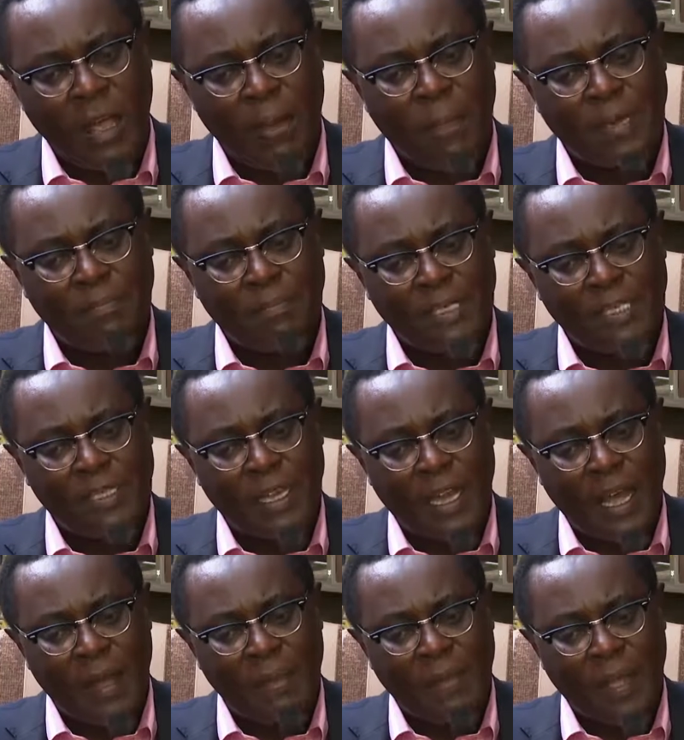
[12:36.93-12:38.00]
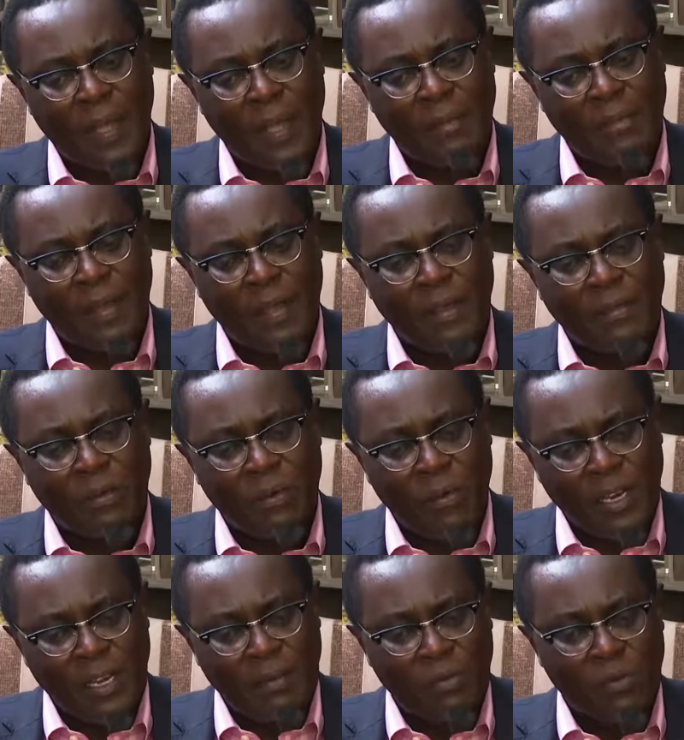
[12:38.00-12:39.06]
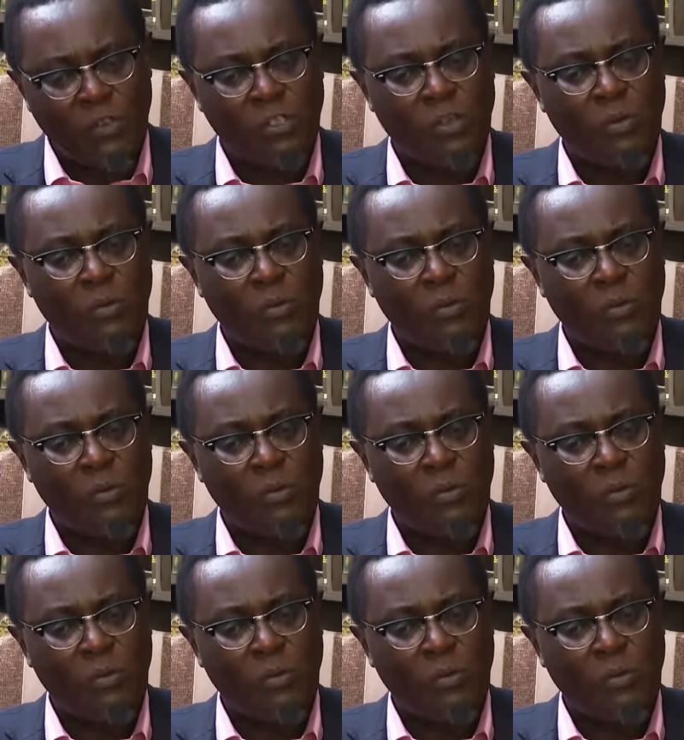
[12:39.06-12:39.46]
But William Ruto